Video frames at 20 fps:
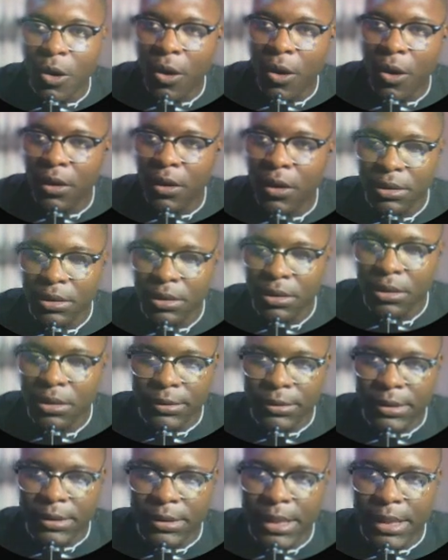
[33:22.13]
that
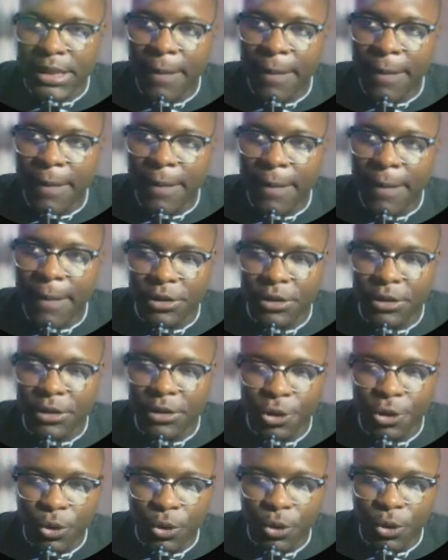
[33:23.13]
Emacs uses to
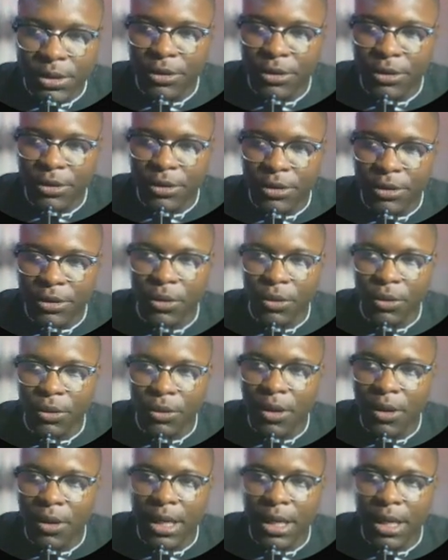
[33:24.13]
log uh,
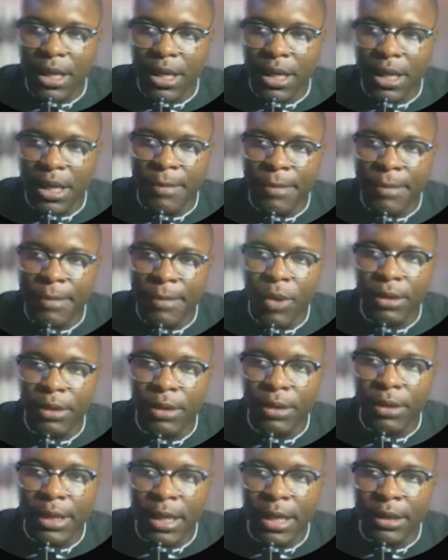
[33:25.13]
maybe when you encounter
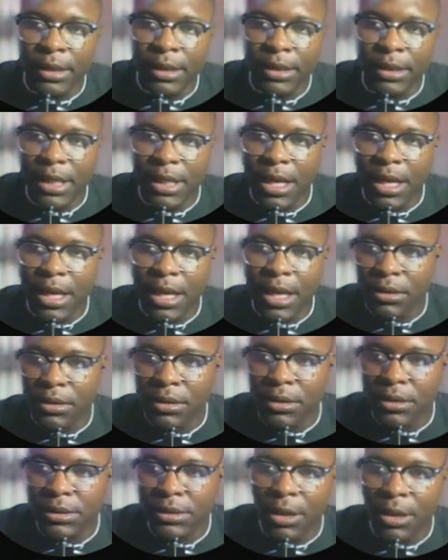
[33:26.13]
errors or
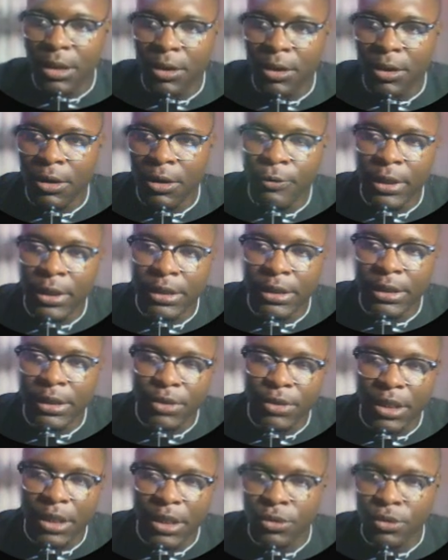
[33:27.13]
when it's trying to
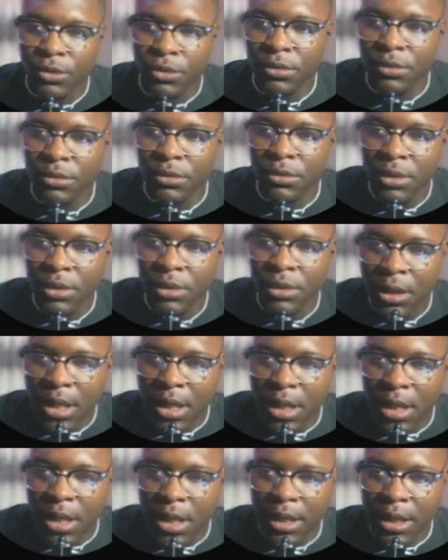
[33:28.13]
tell you
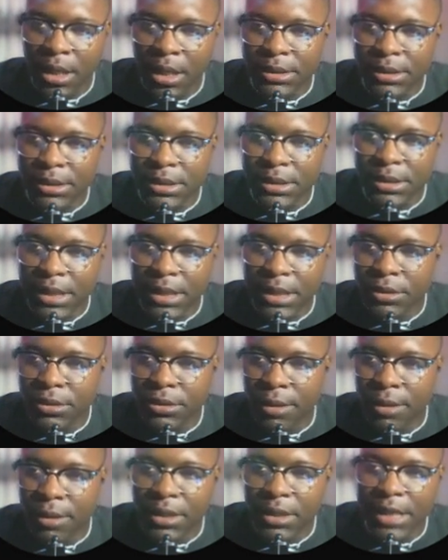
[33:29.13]
some things that you have
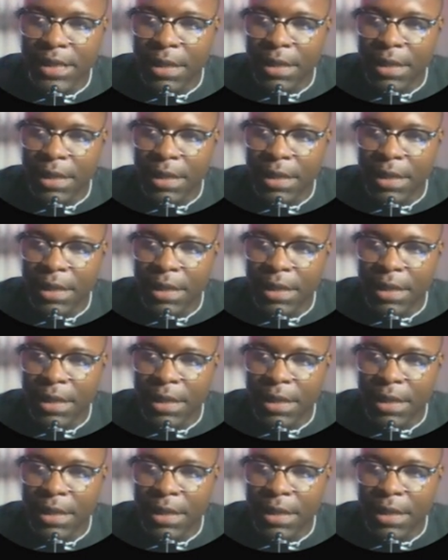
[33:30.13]
done.